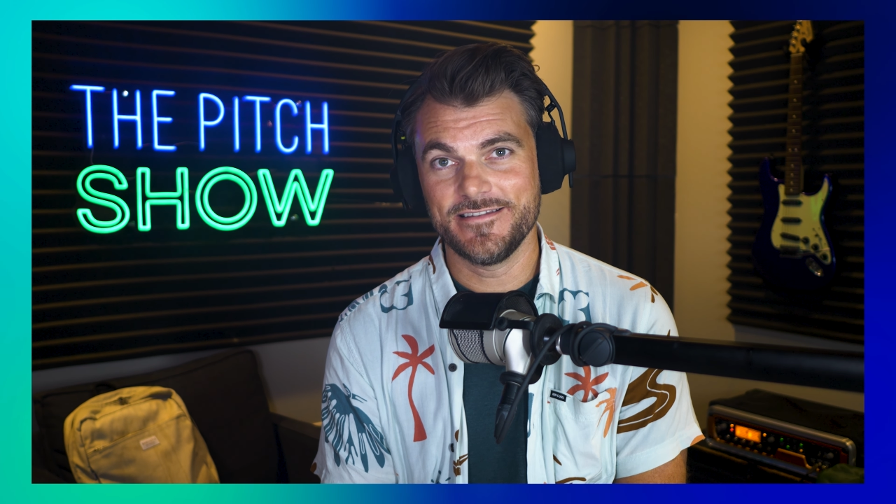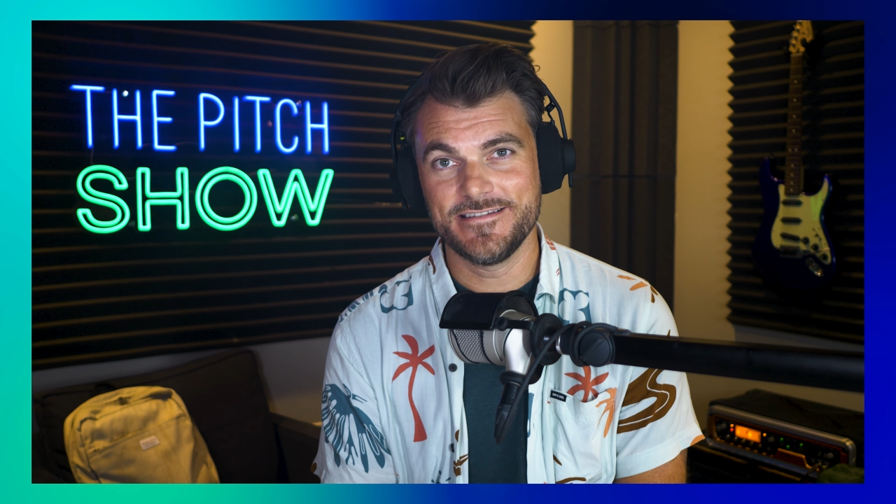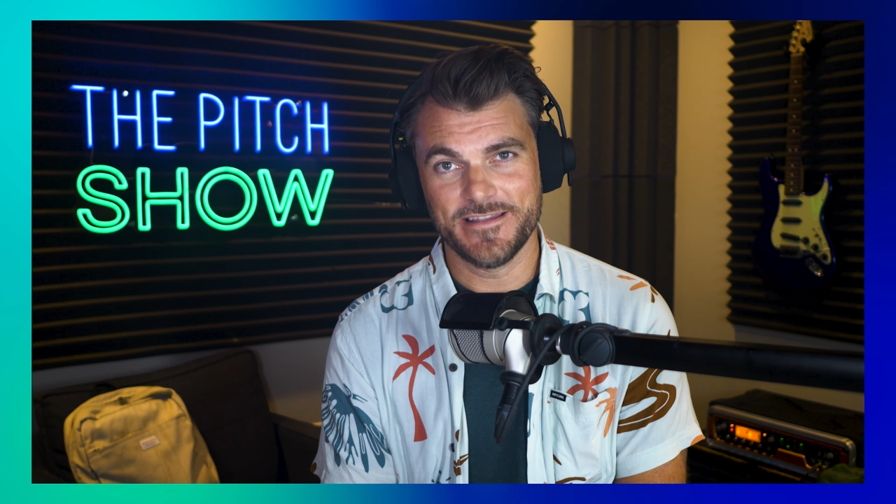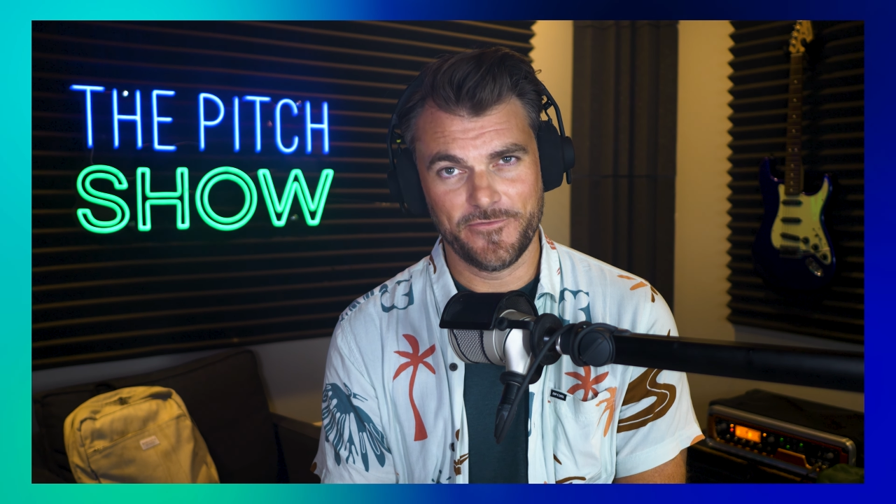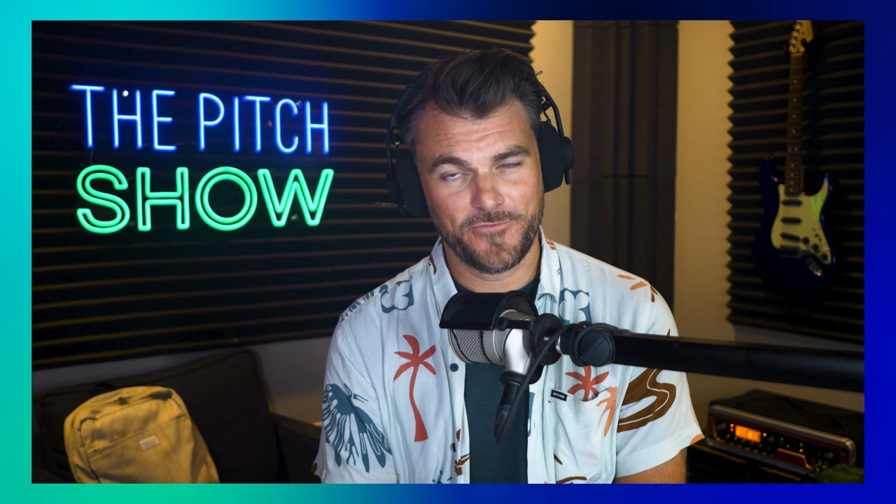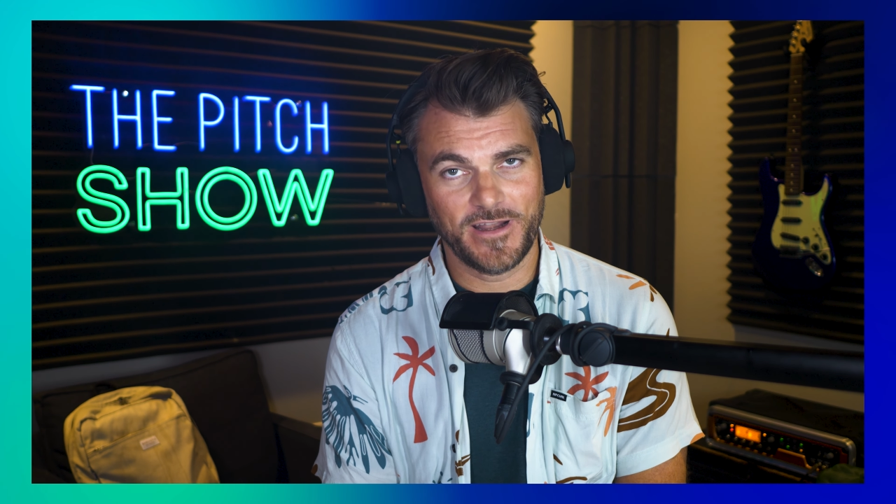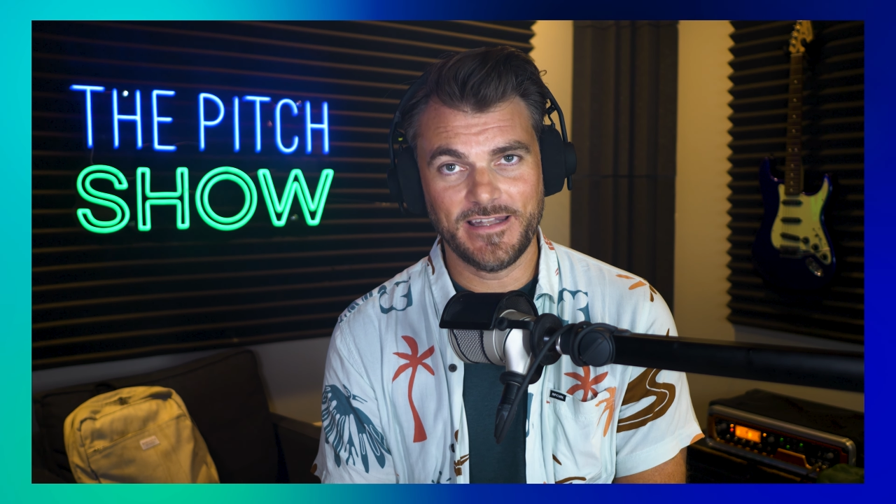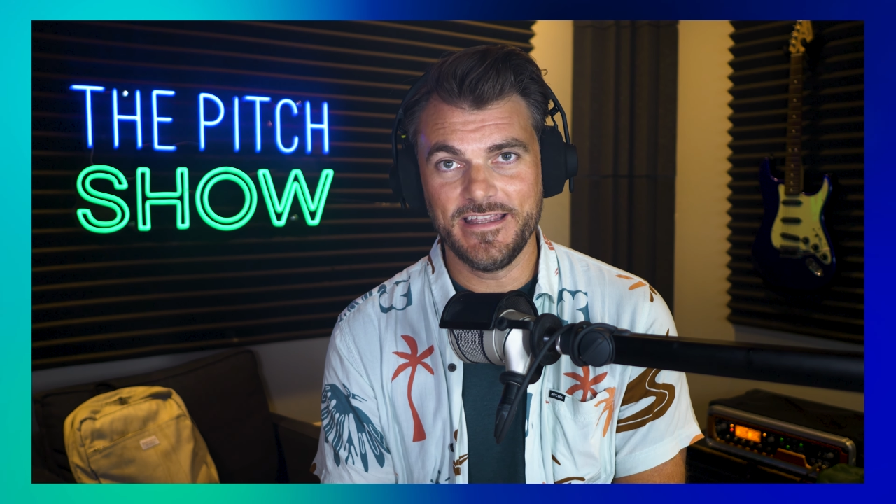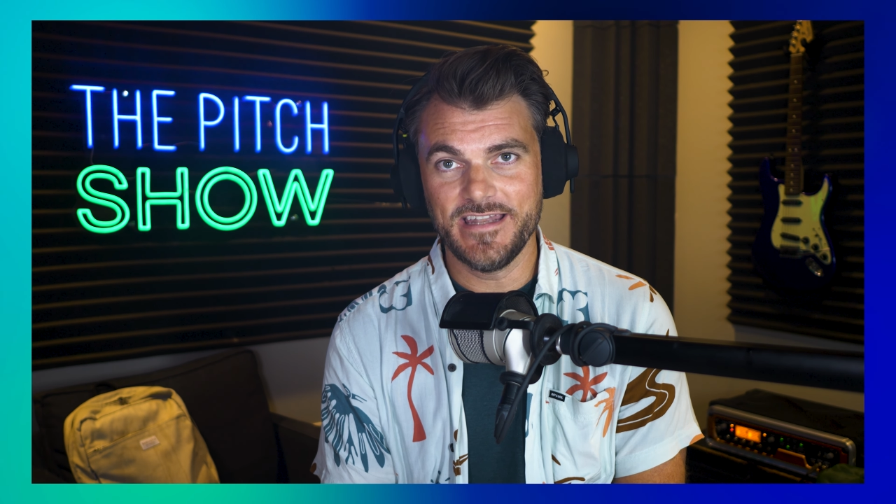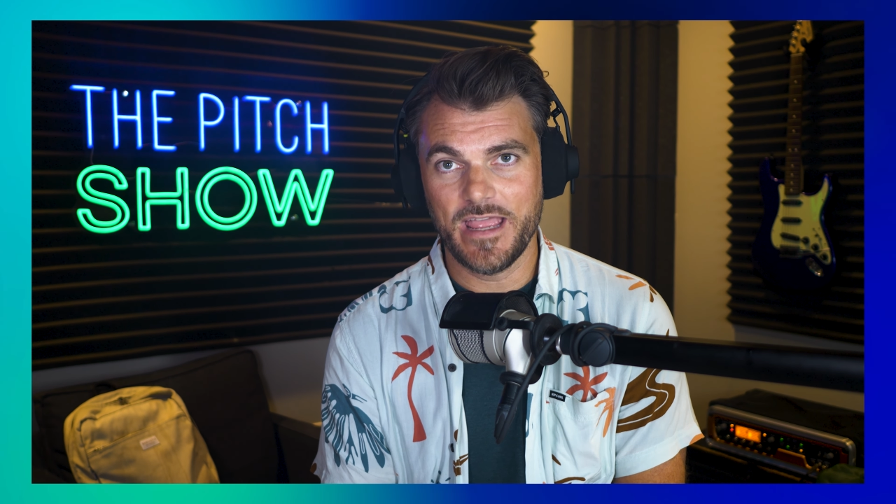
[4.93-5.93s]
to the
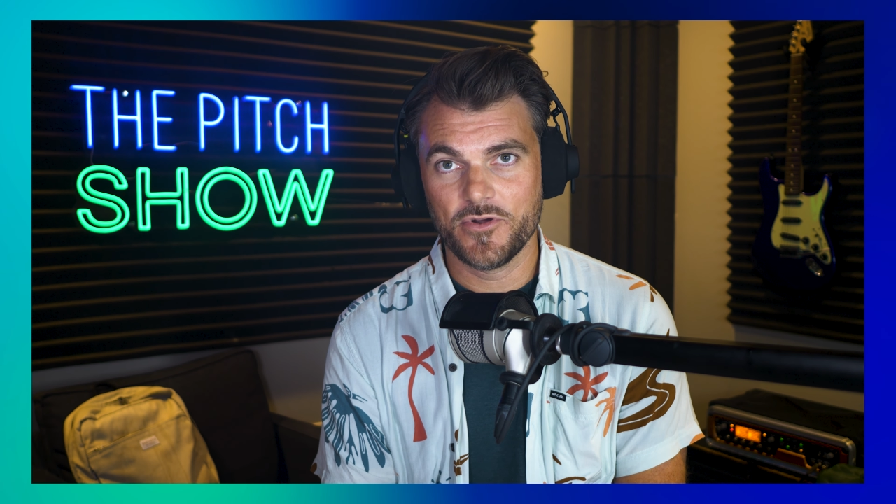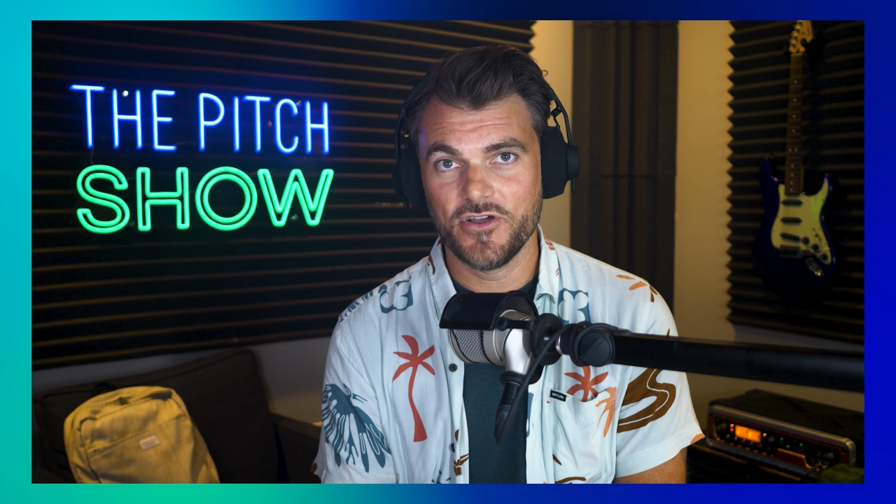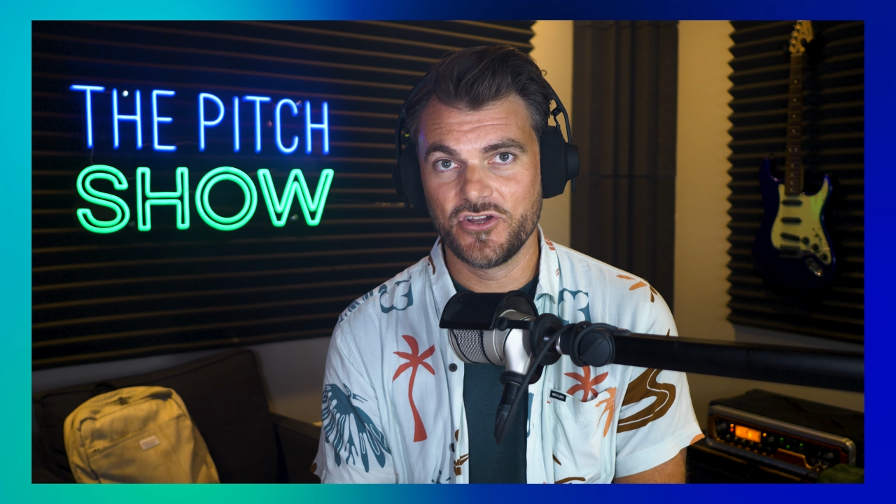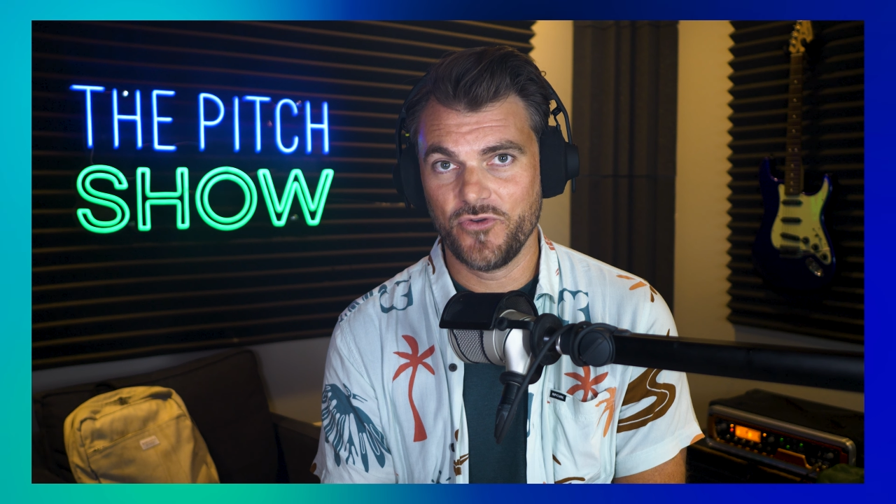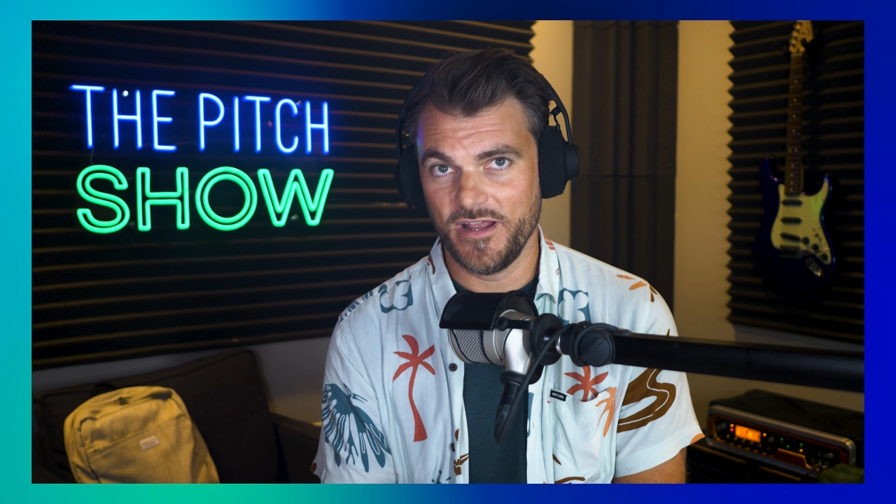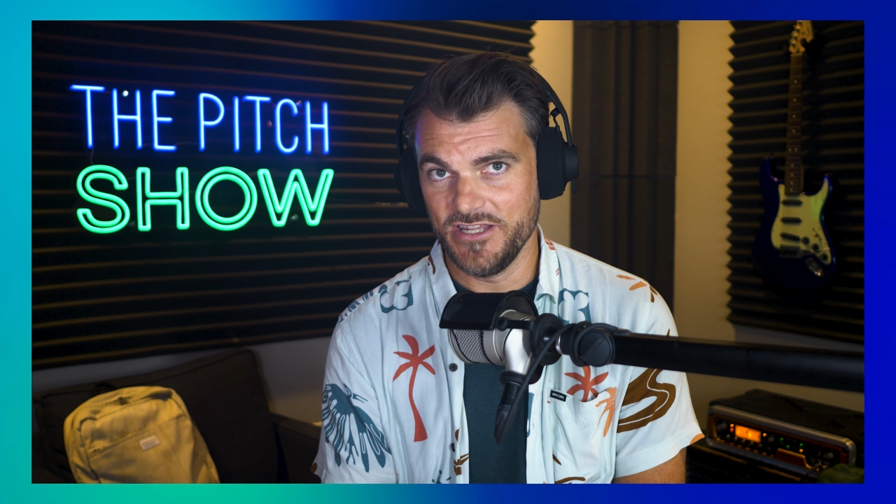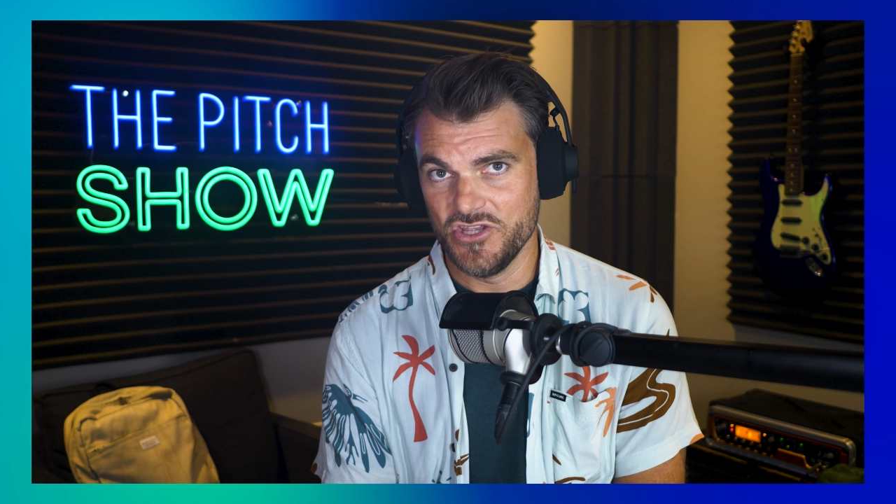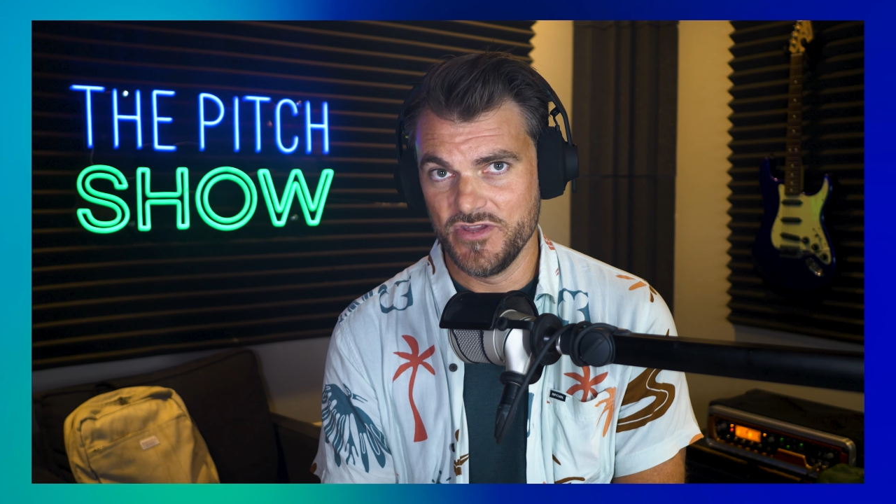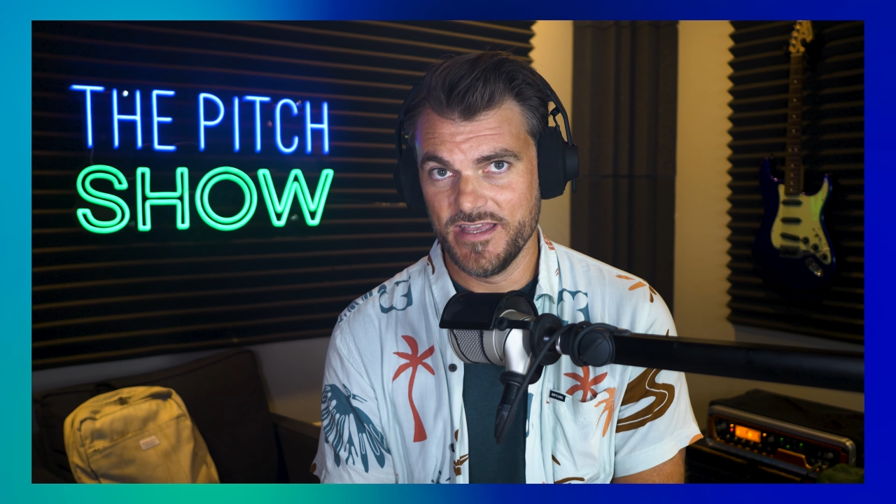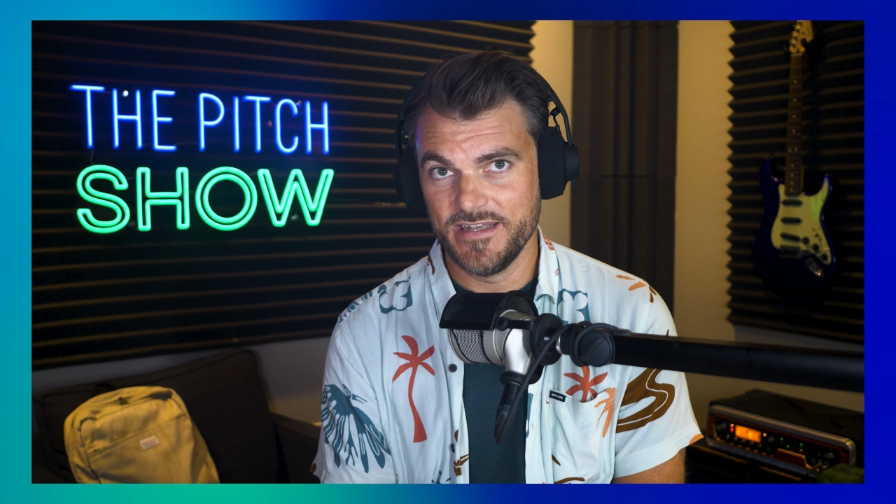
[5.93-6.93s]
friendly neighborhood credit
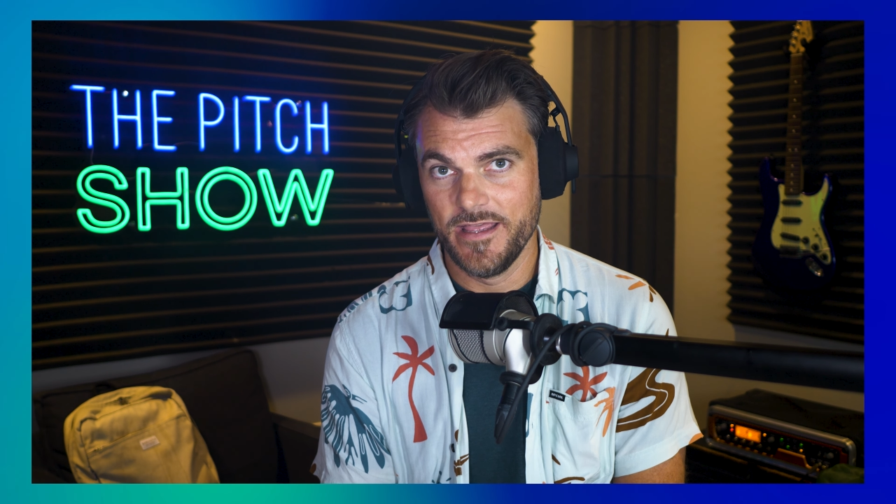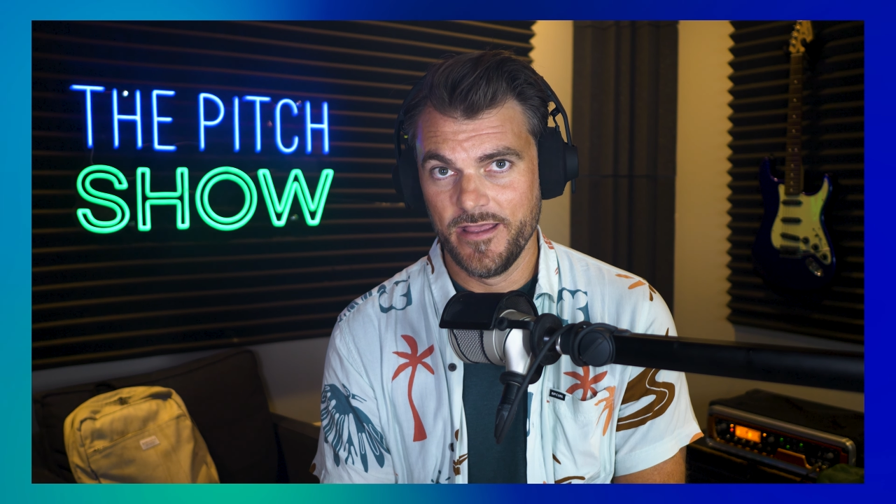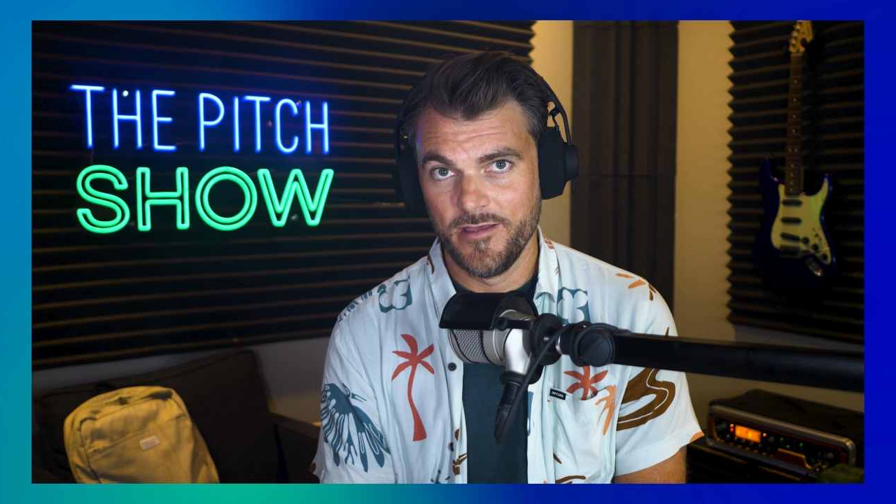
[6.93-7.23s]
union,